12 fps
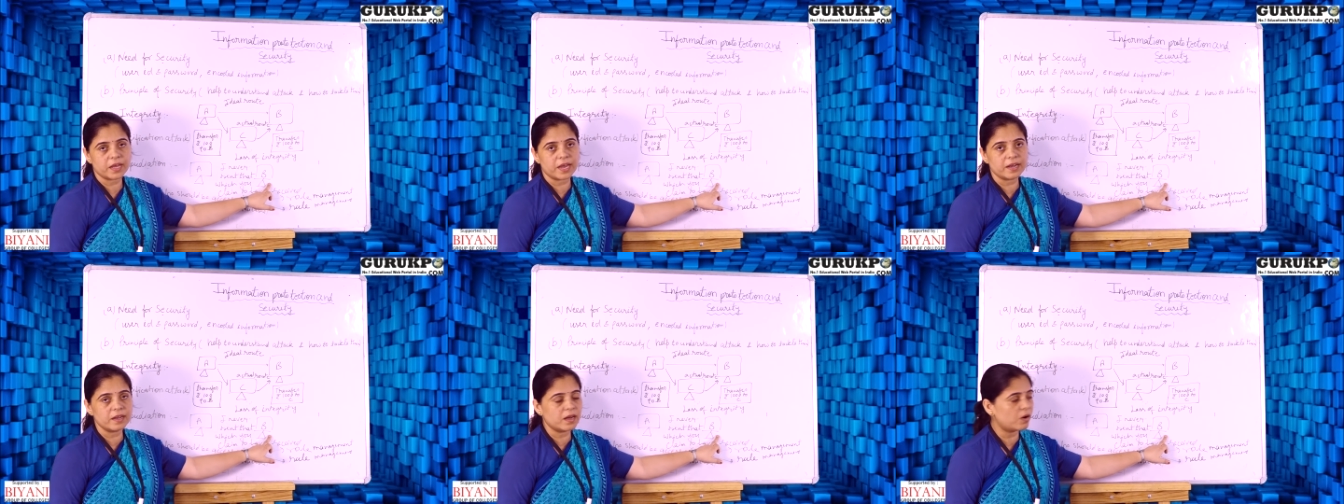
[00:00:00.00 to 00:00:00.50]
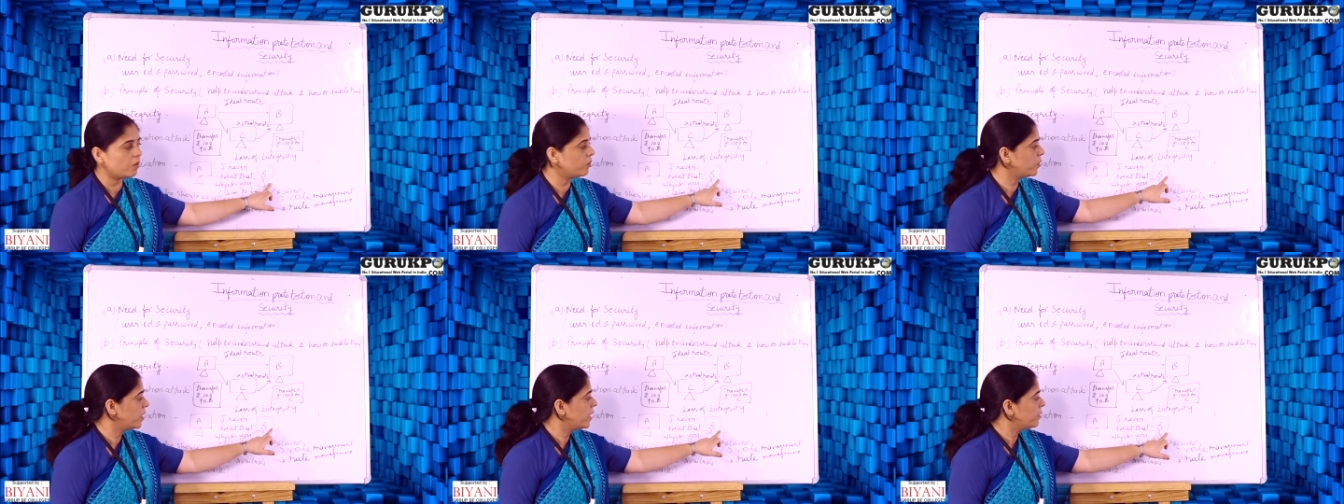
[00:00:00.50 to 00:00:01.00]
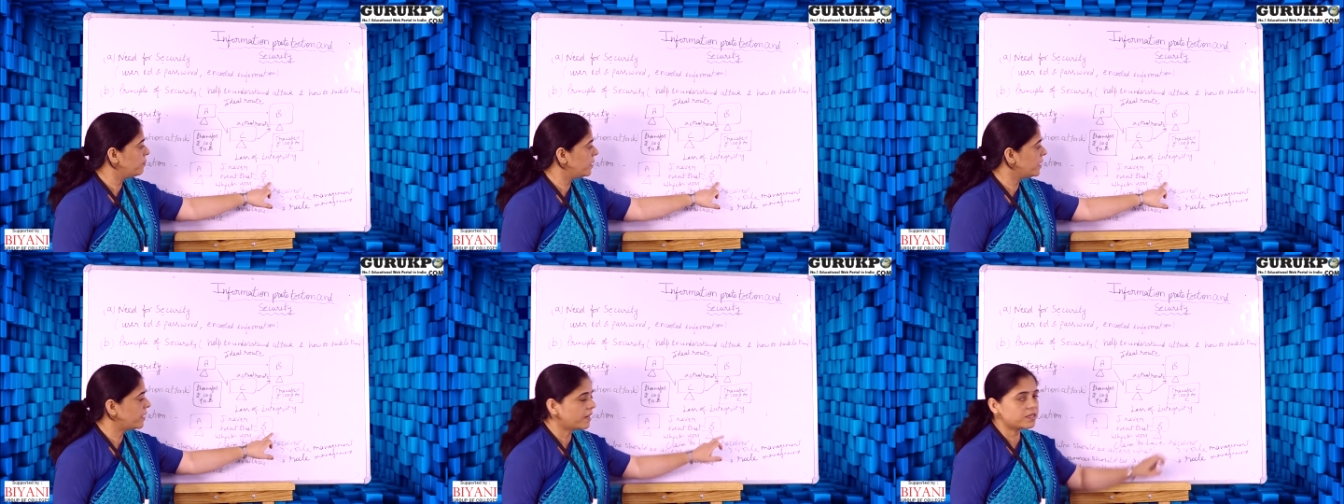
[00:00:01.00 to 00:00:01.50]
and now
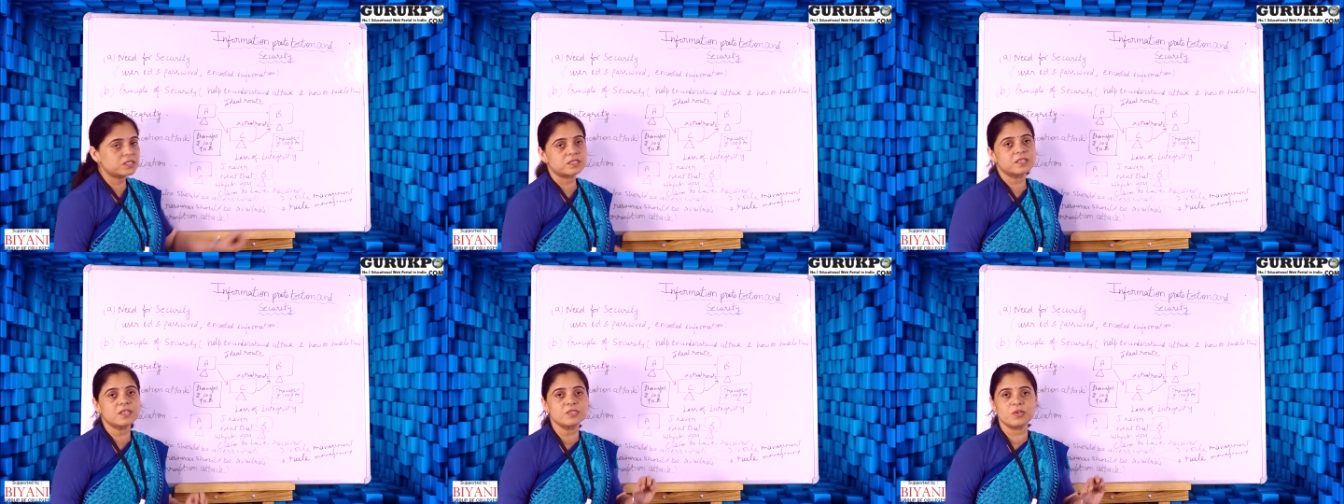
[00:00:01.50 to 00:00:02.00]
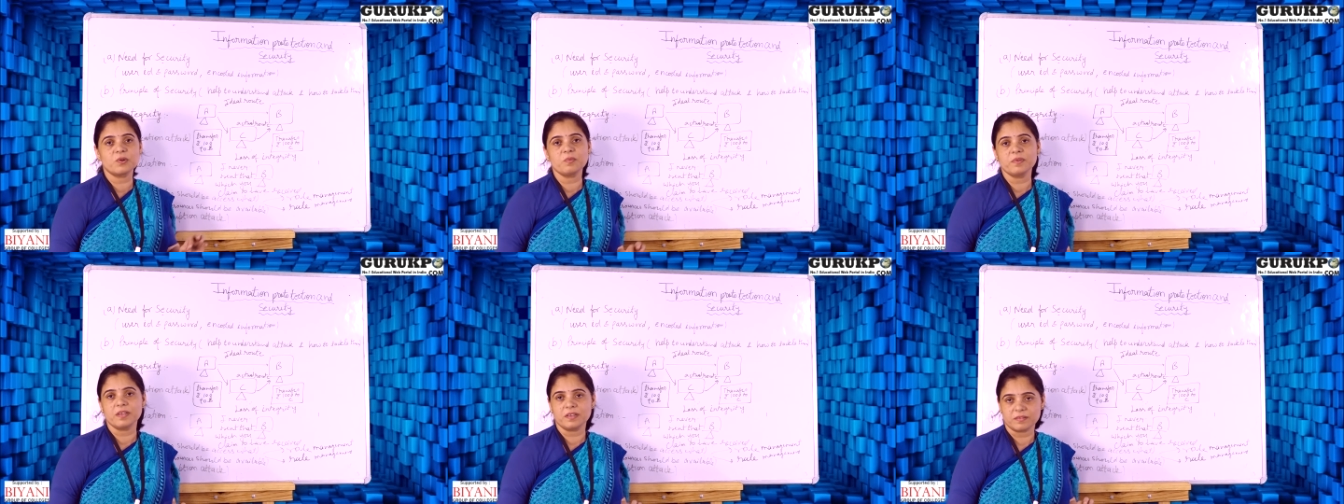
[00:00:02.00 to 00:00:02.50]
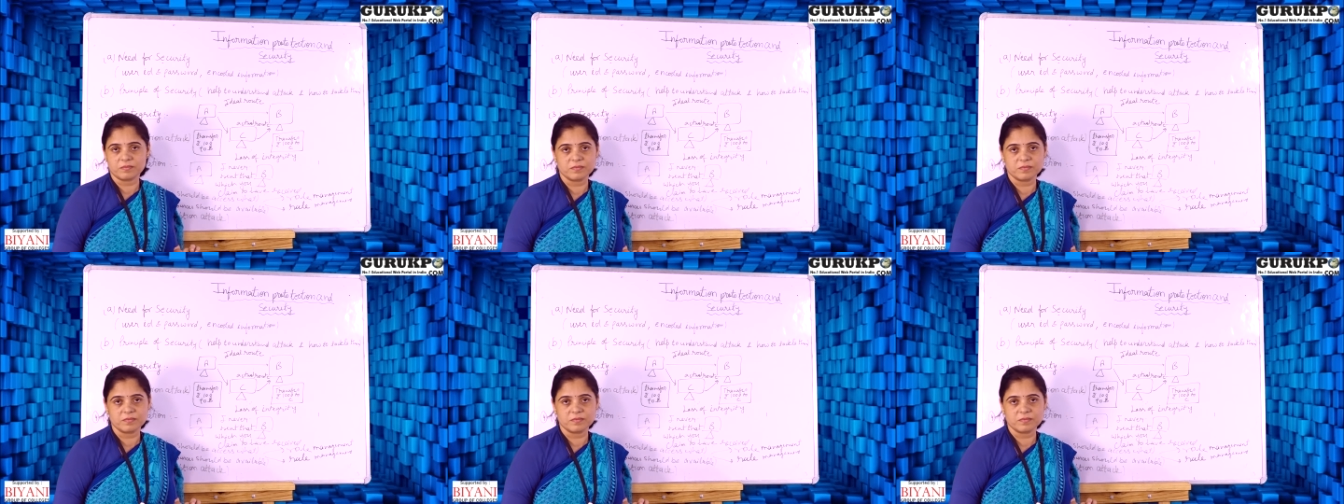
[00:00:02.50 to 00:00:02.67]
B gets the zero money,